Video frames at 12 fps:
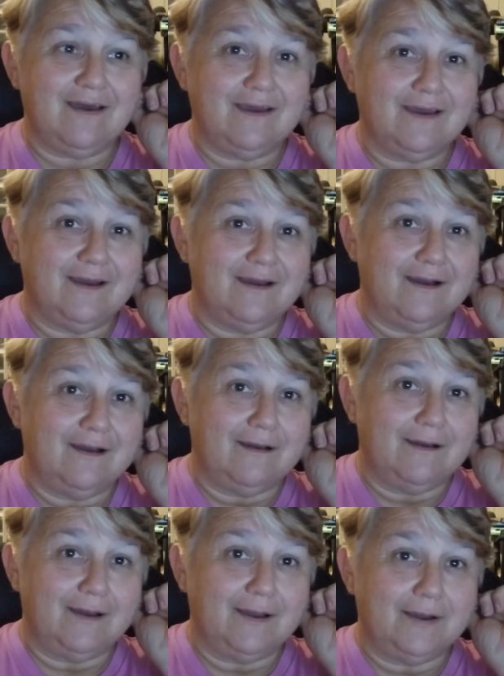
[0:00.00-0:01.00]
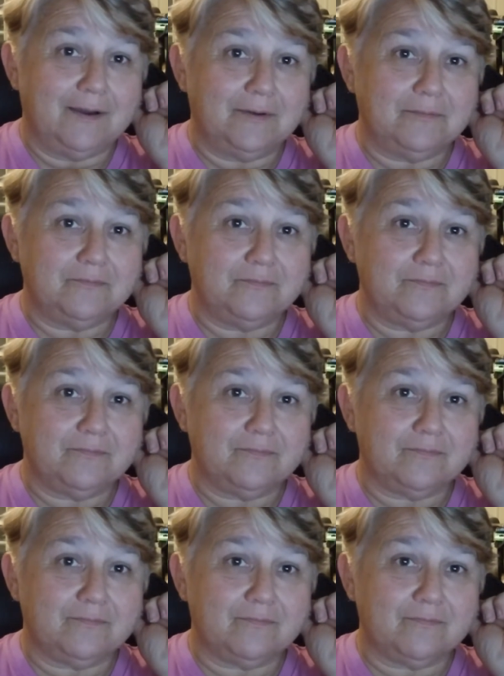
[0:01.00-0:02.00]

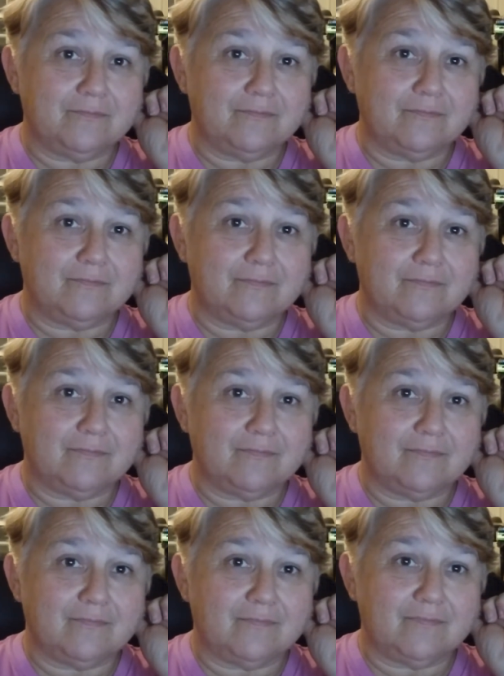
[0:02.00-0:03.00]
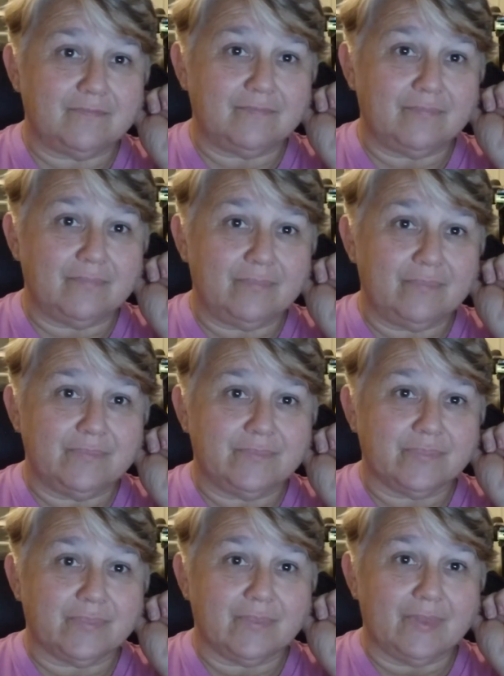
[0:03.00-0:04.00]

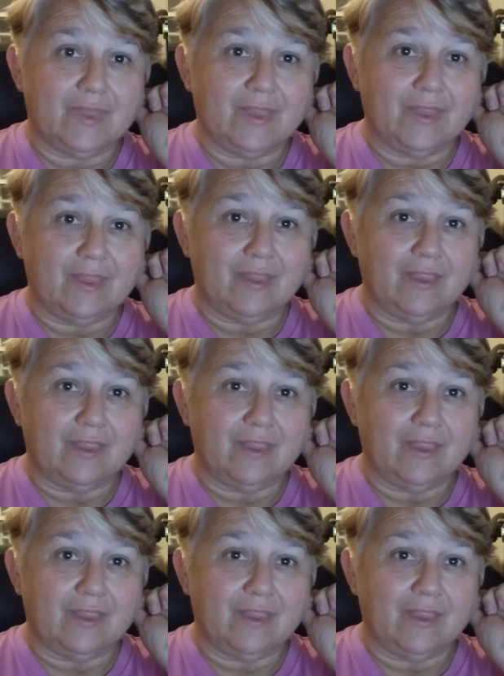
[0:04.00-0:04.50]
[no speech]